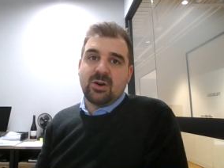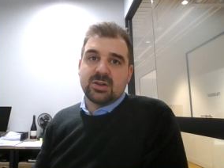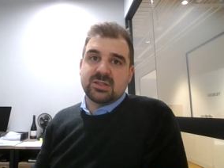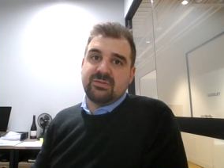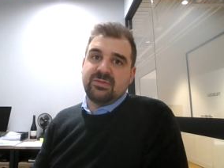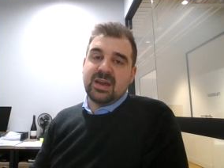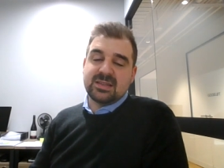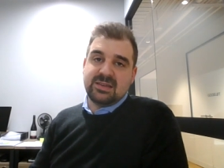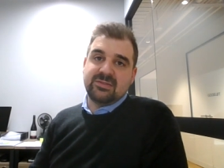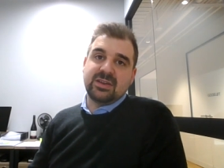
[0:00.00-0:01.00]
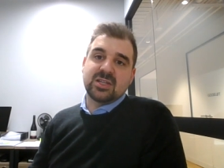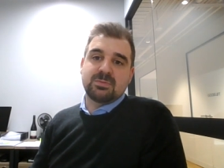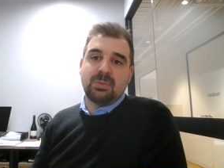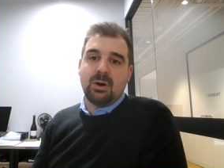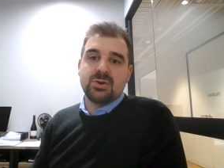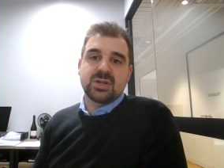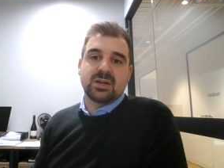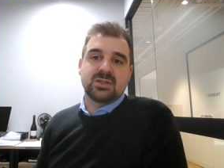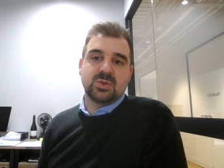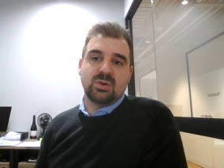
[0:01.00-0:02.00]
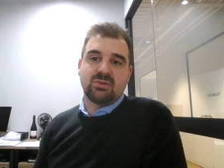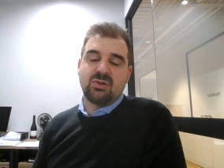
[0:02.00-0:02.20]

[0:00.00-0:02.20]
cost effective exposure to a